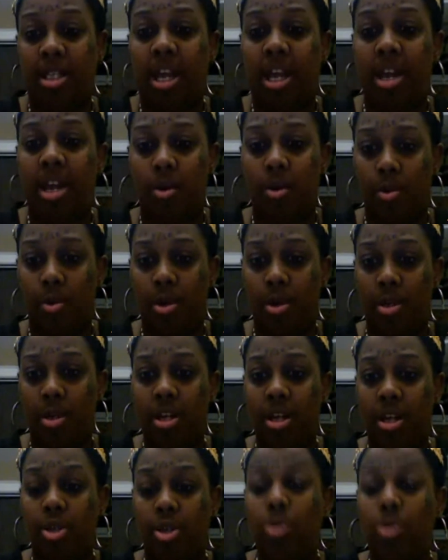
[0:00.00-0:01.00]
you let it
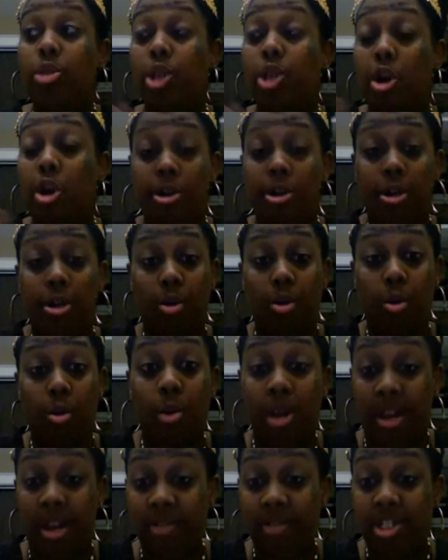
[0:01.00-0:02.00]
stay on,
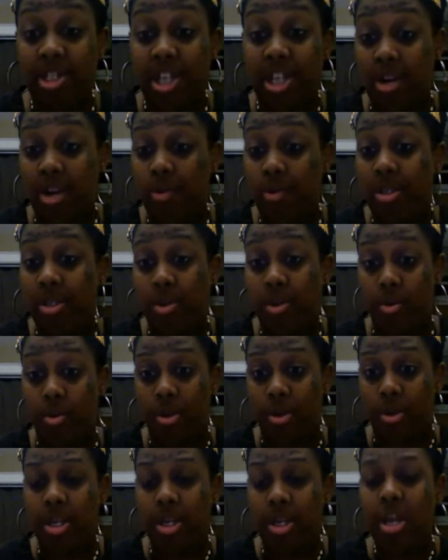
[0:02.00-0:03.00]
you turn it on whatever
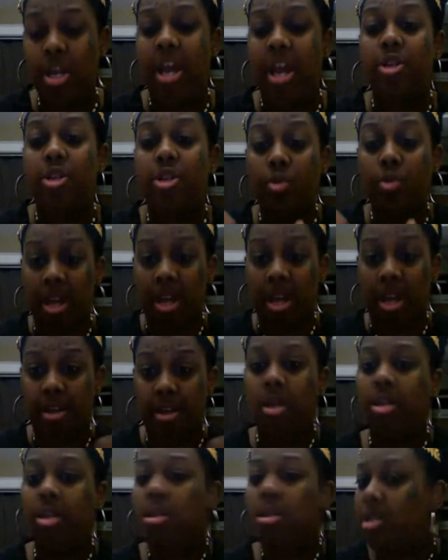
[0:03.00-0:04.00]
channel it's on,
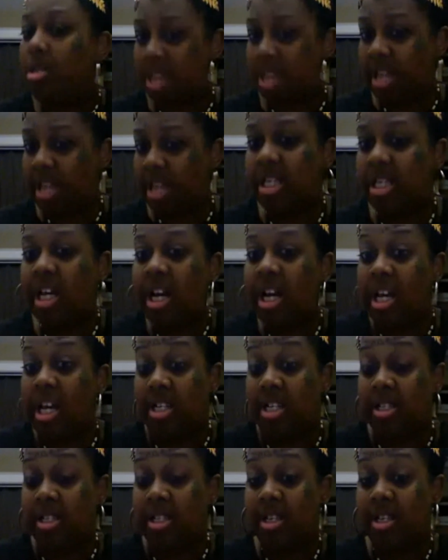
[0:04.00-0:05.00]
and you let
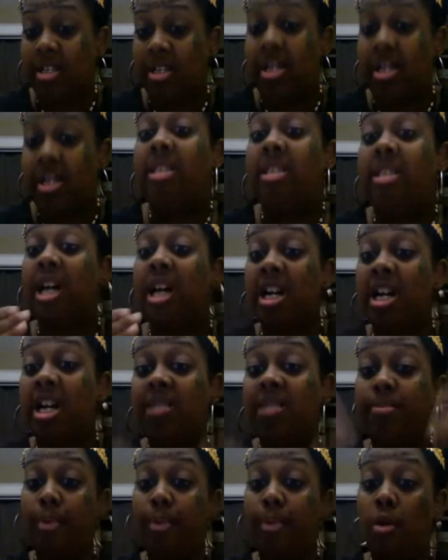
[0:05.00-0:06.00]
that's us.
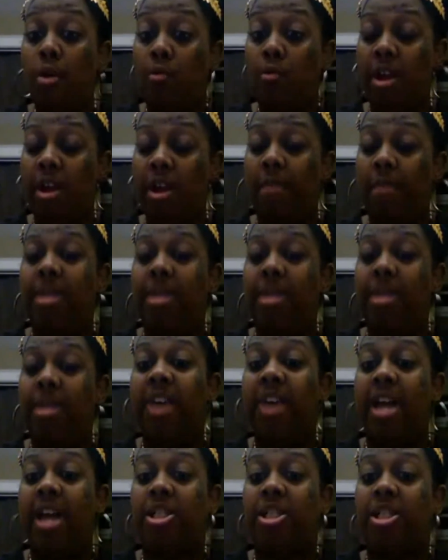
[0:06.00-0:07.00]
That's us
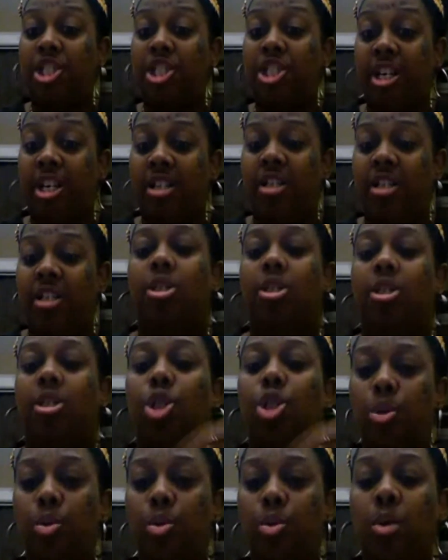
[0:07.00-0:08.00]
programming that
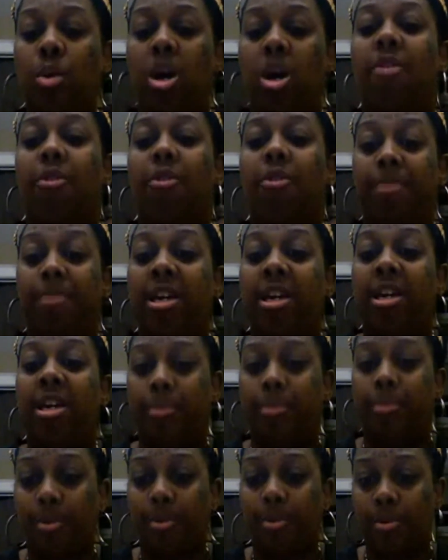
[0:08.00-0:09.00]
shit into
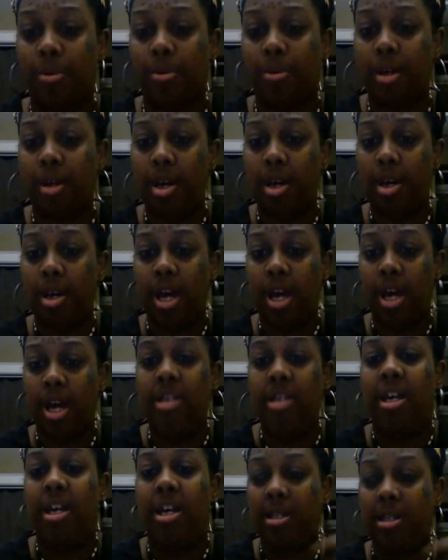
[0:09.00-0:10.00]
other people.
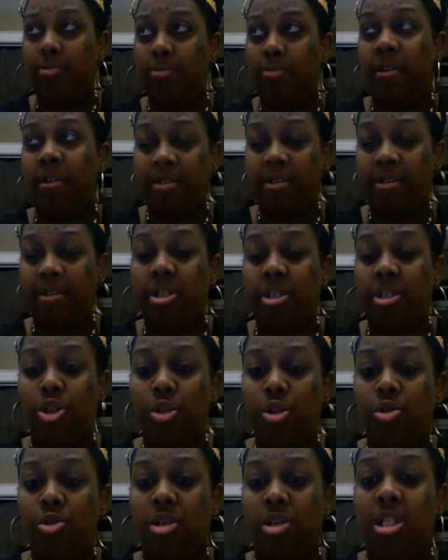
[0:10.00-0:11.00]
And yes, I'm
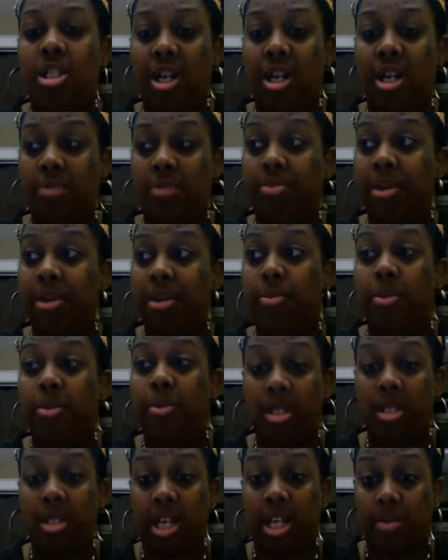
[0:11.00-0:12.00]
referencing children as other
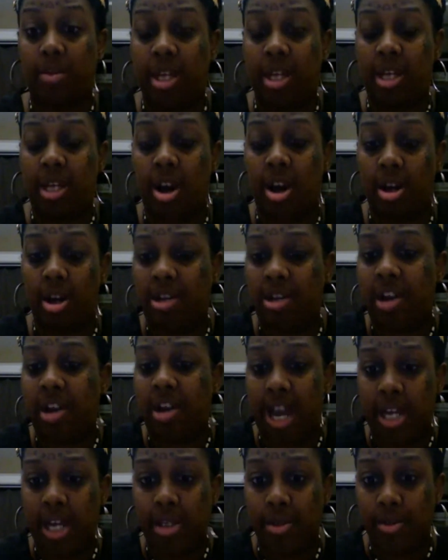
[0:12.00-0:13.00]
people because that's what they are.
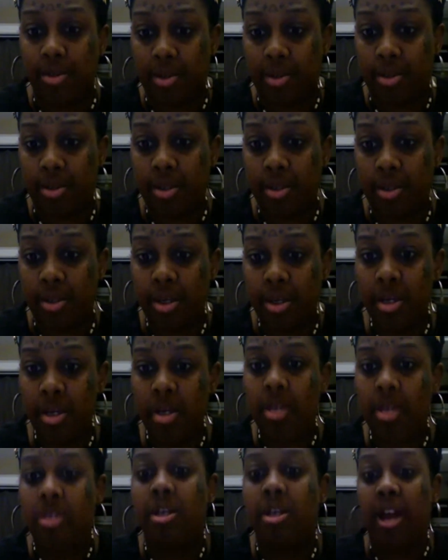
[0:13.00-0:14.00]
They're angels.
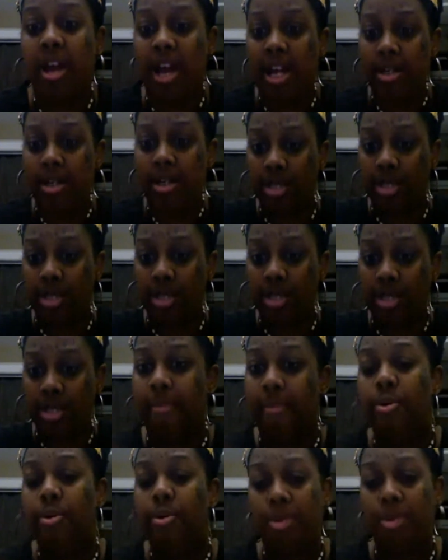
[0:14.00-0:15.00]
They're angels that
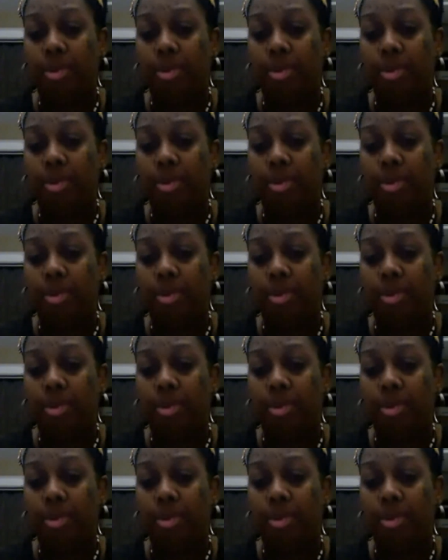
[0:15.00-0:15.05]
got